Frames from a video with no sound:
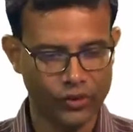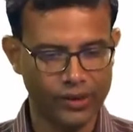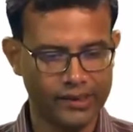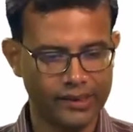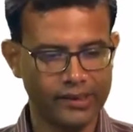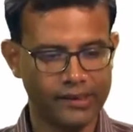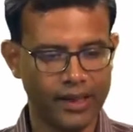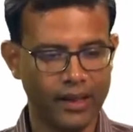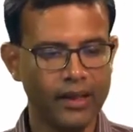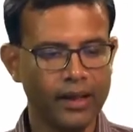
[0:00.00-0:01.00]
So, this is
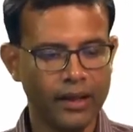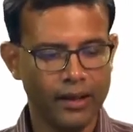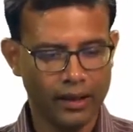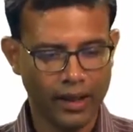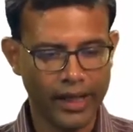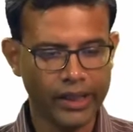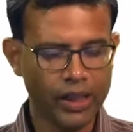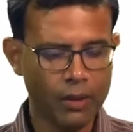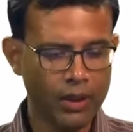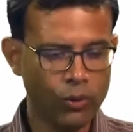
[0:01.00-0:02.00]
the
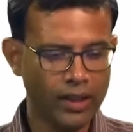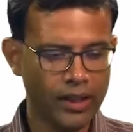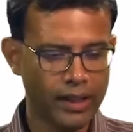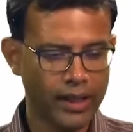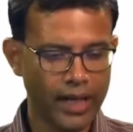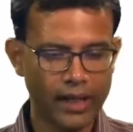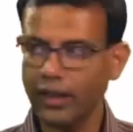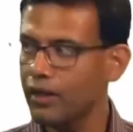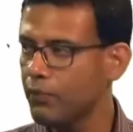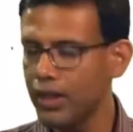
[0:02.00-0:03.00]
connection between
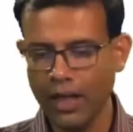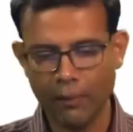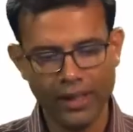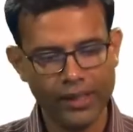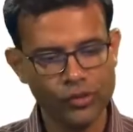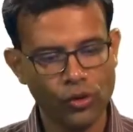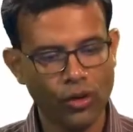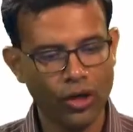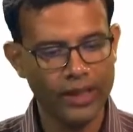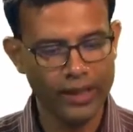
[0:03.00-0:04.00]
intergalactic medium and the so
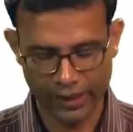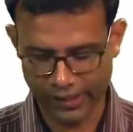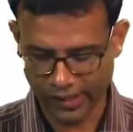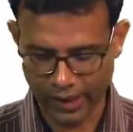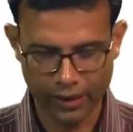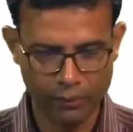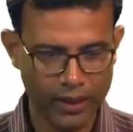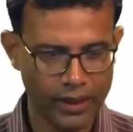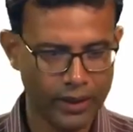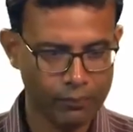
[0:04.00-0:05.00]
called interstellar
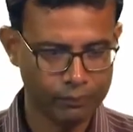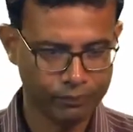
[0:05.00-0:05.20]
medium.